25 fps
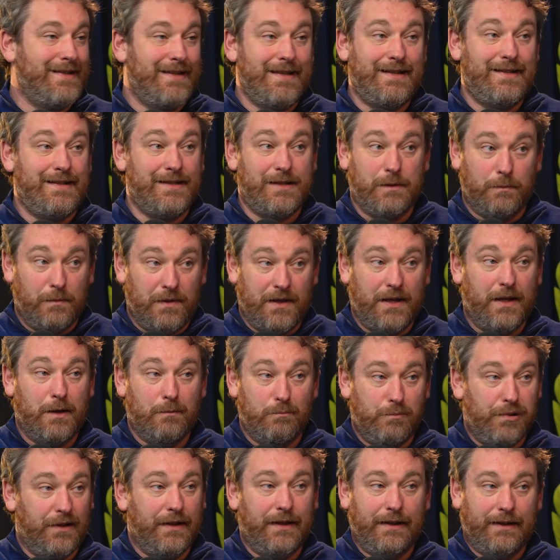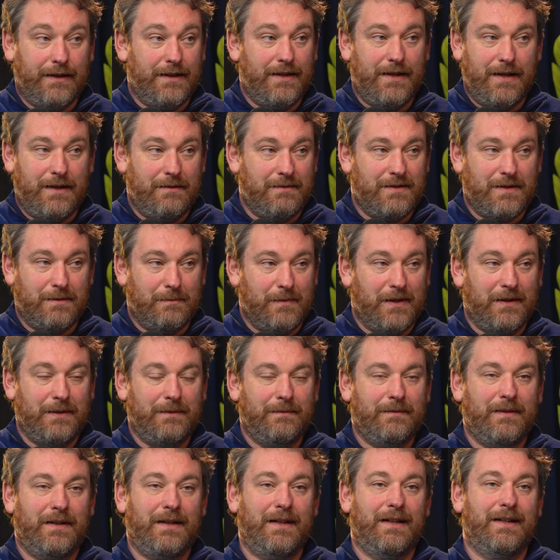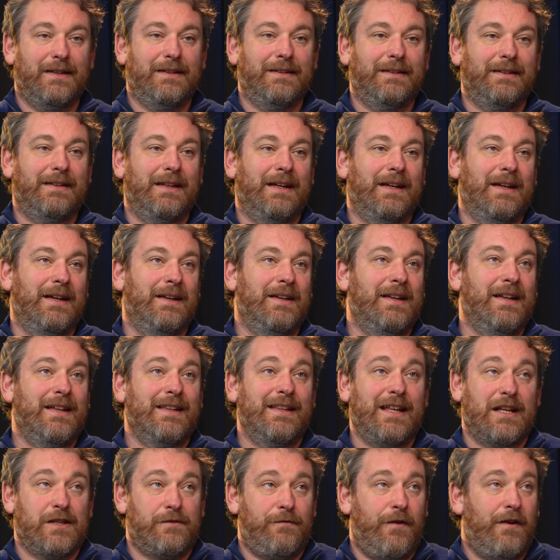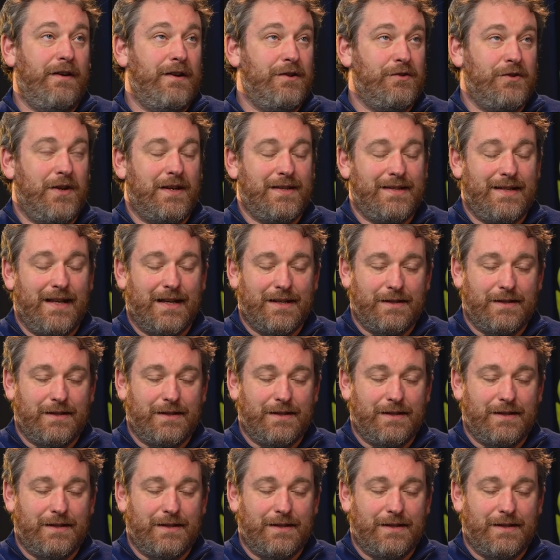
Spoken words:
This is something completely new to me. And that's very interesting.